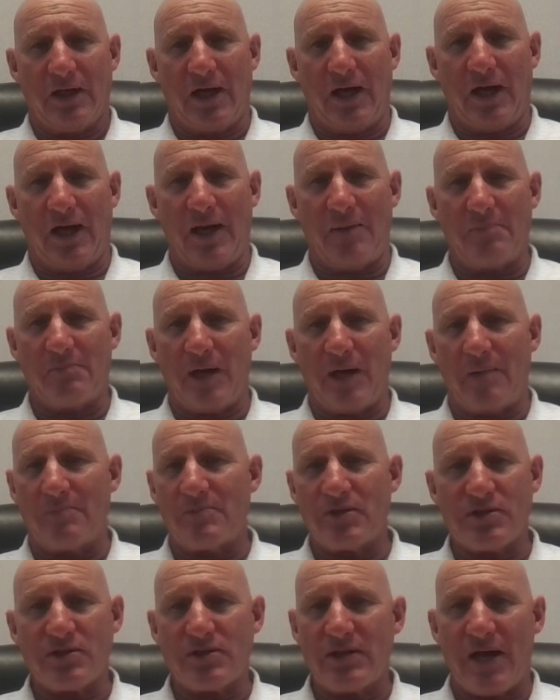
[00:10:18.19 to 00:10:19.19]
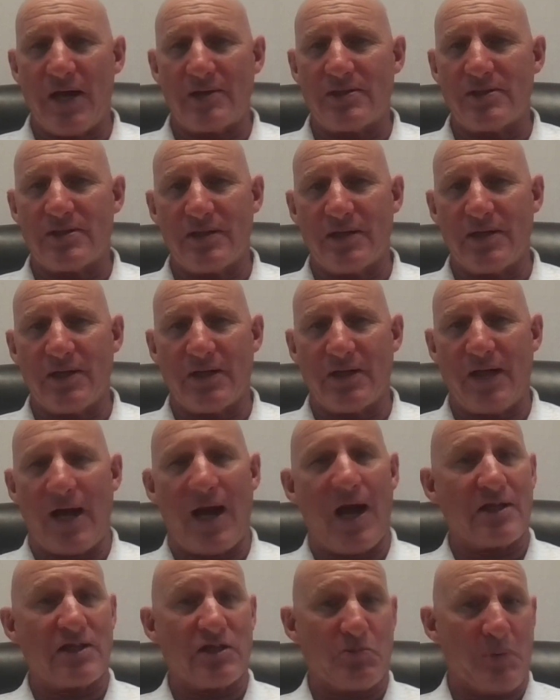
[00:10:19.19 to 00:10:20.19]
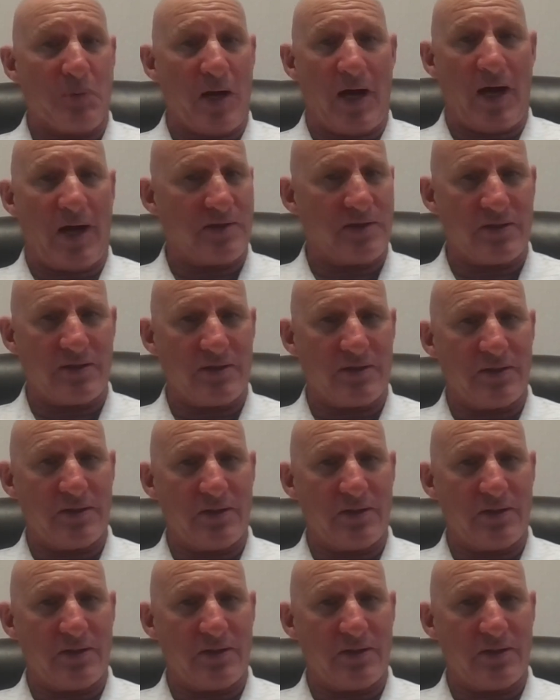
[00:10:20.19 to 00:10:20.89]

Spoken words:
I'm just not seeing hotspots